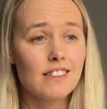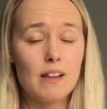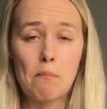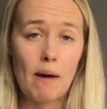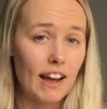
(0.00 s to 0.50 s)

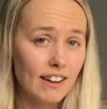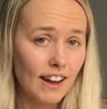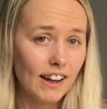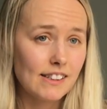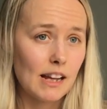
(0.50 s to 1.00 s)
than bad
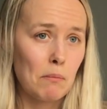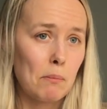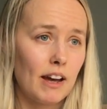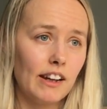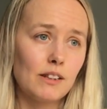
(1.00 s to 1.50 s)
days, and my
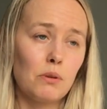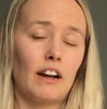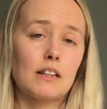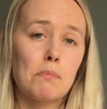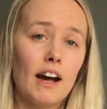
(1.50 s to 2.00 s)
bad days
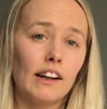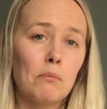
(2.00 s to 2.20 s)
weren't as bad,